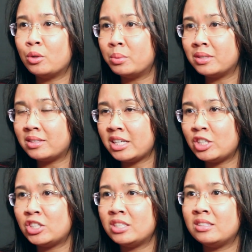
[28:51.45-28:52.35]

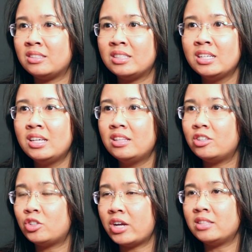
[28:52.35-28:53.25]
globalization and
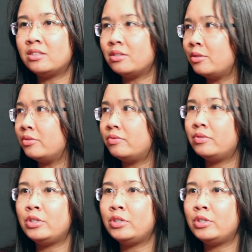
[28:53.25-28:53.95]
the trends of,